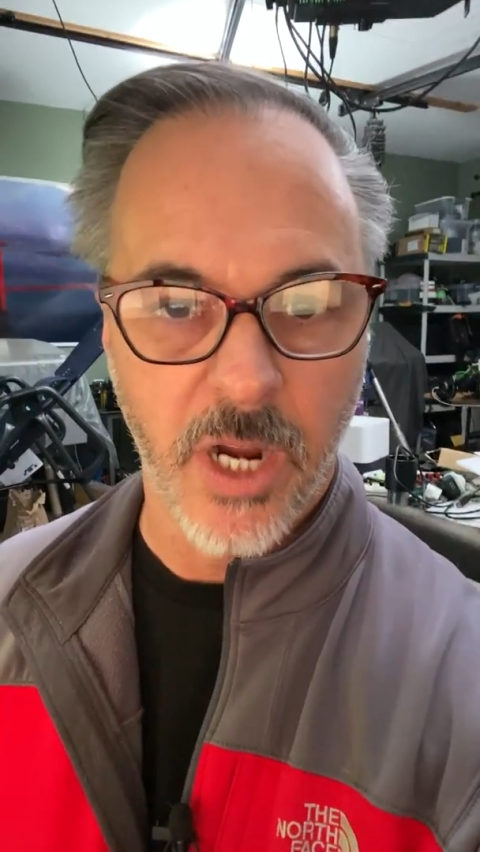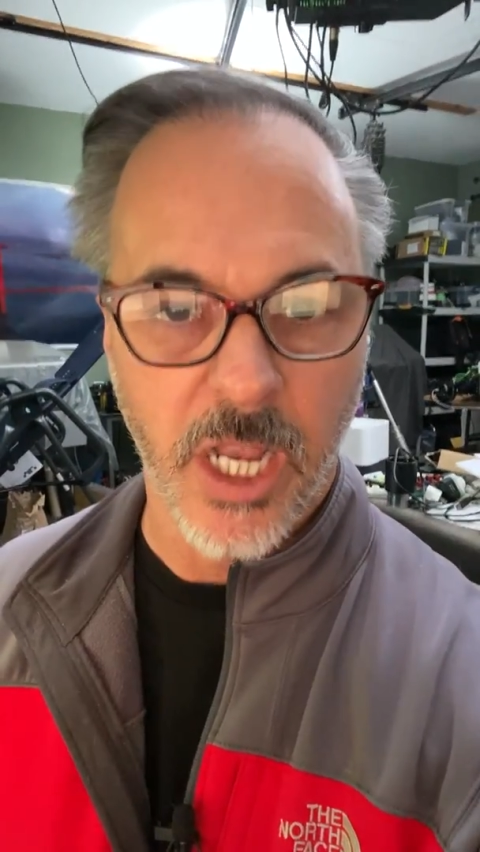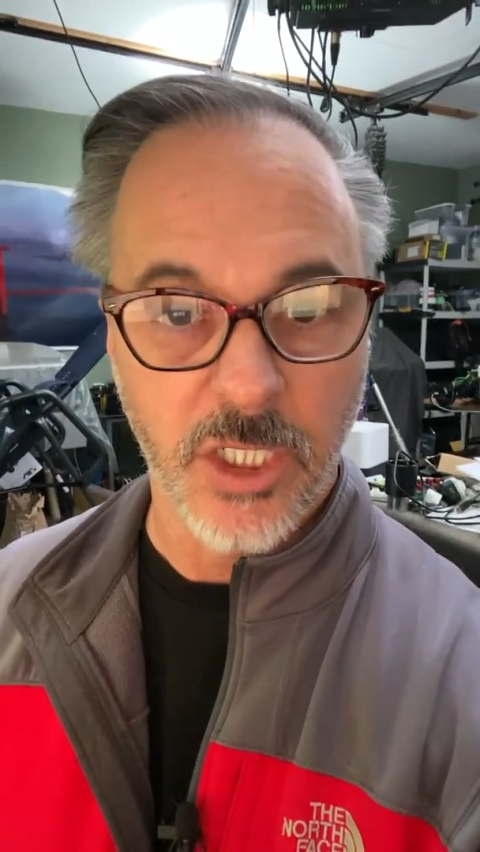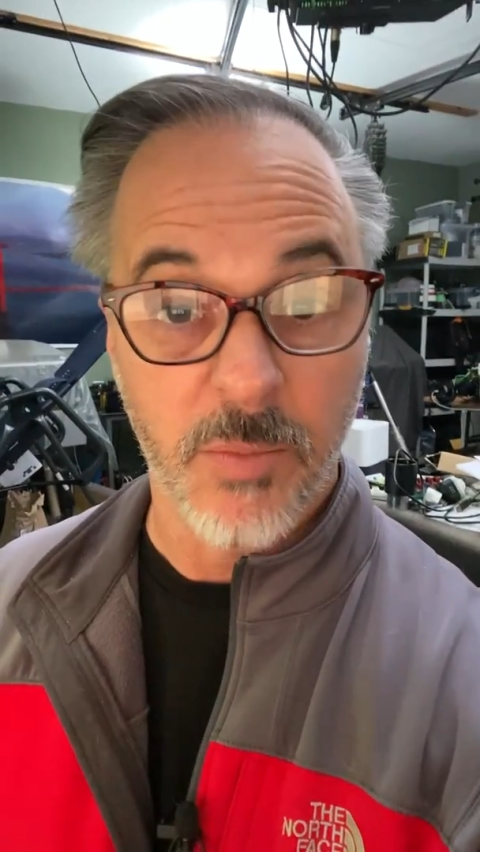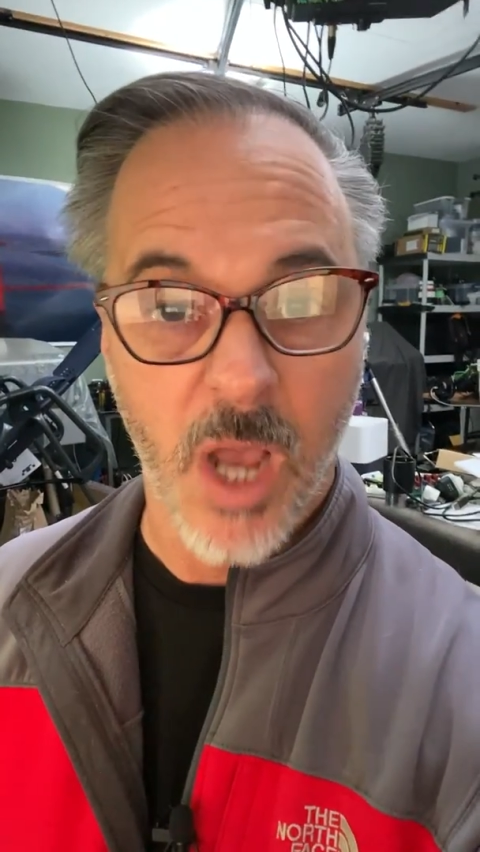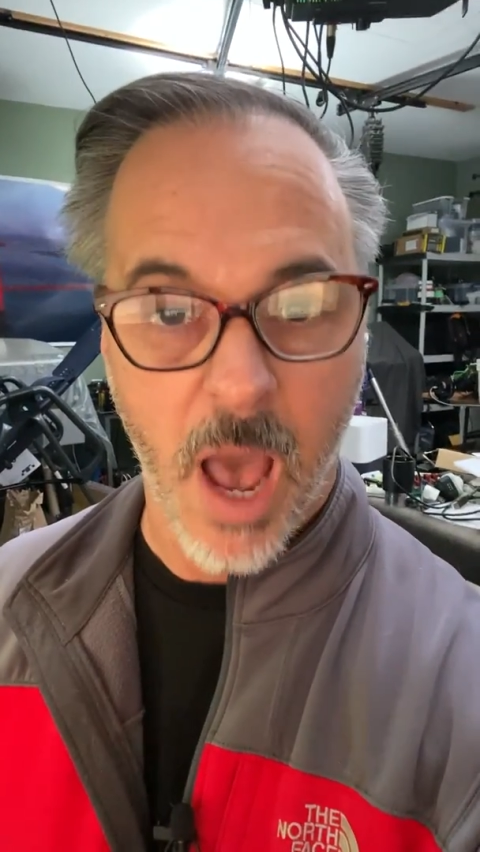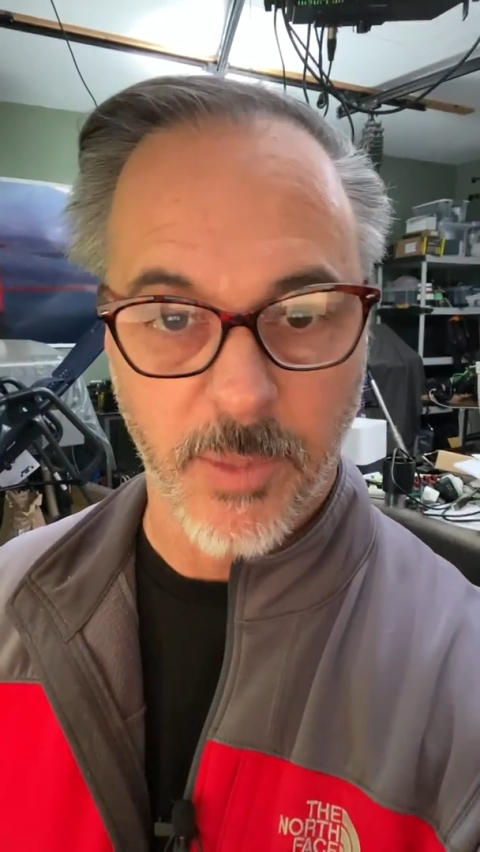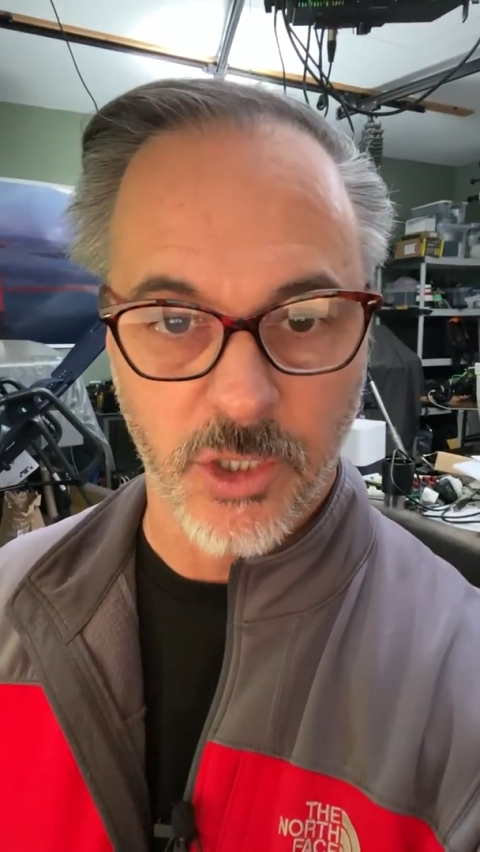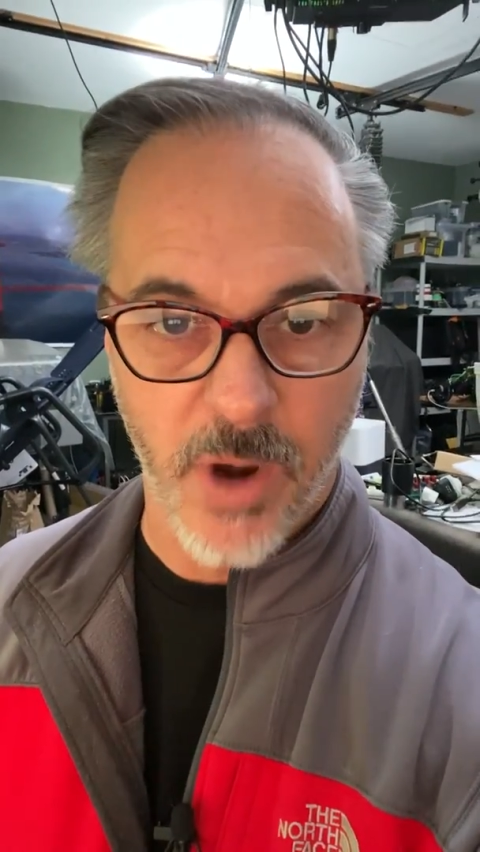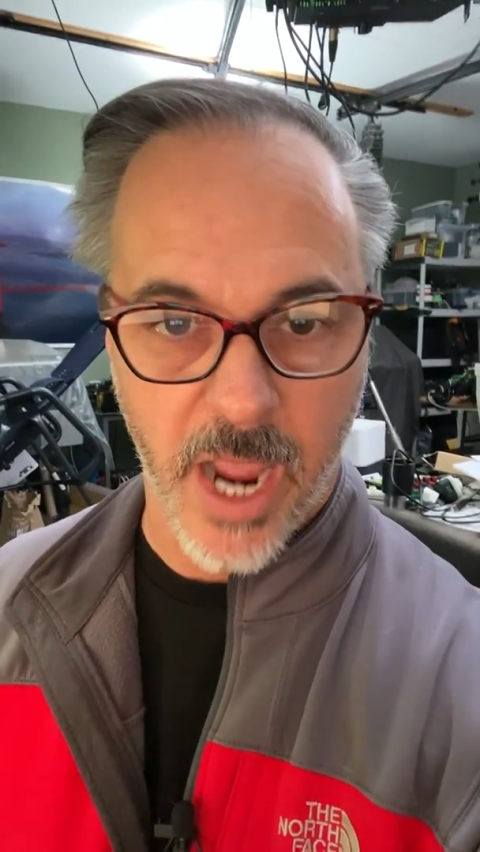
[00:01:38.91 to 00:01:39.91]
custom
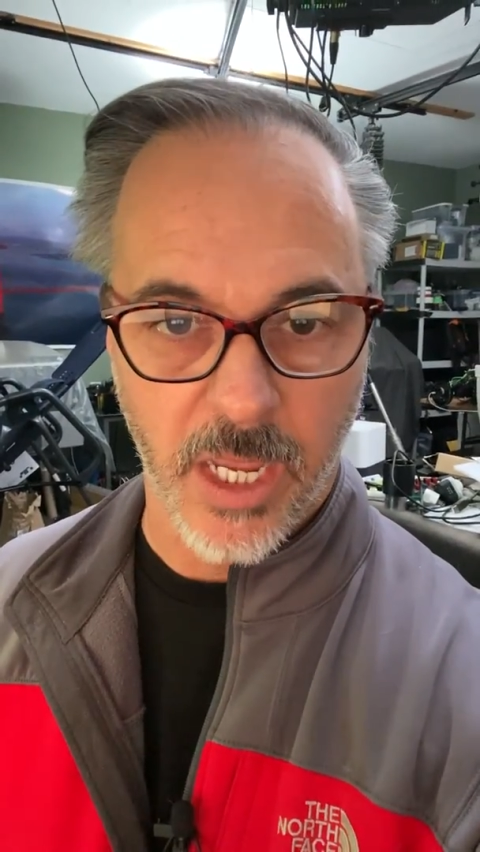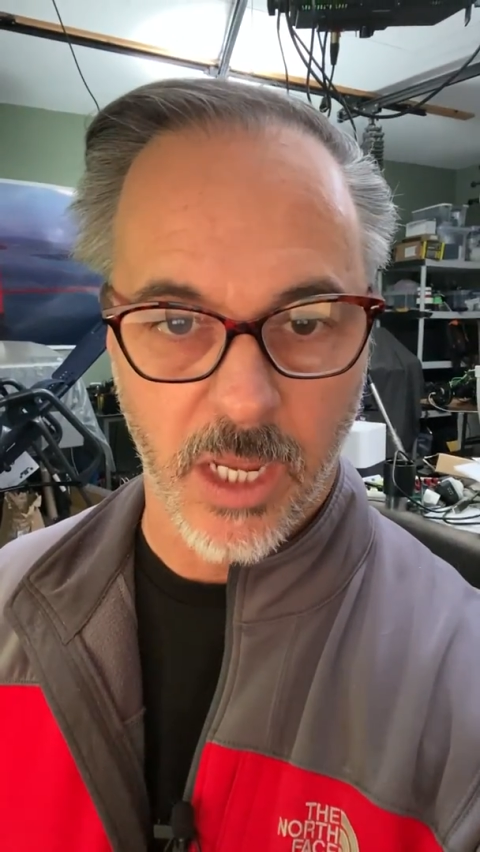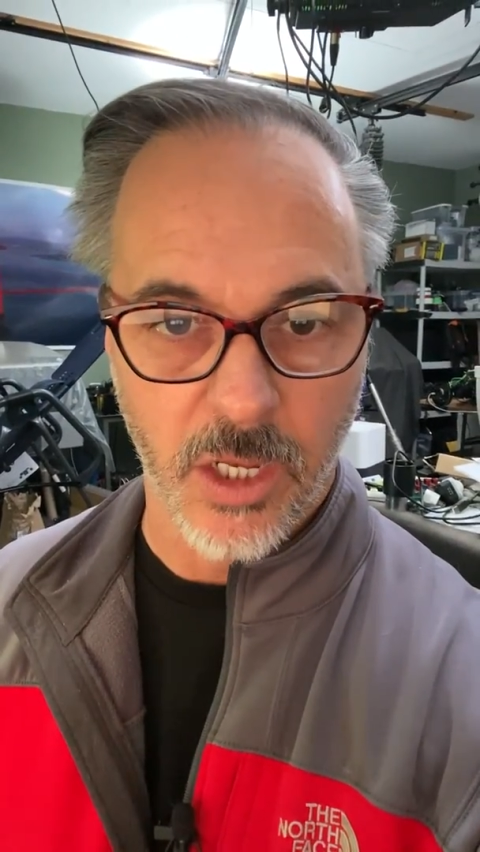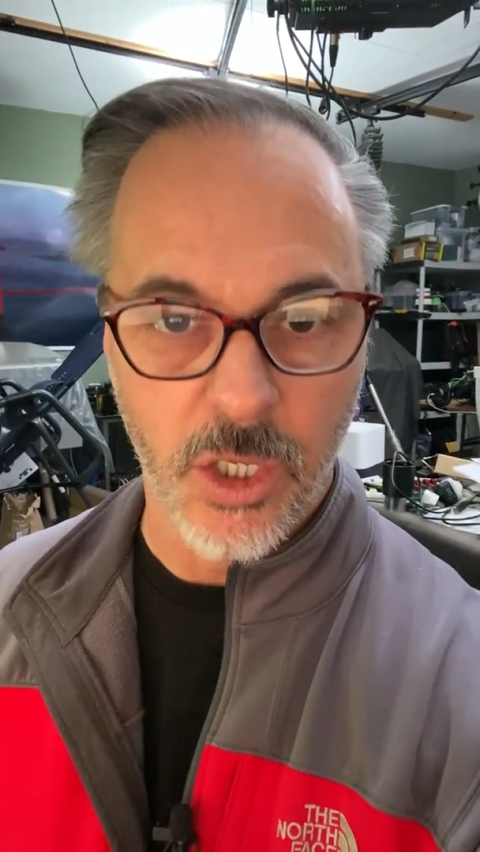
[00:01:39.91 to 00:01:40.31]
comet tracking,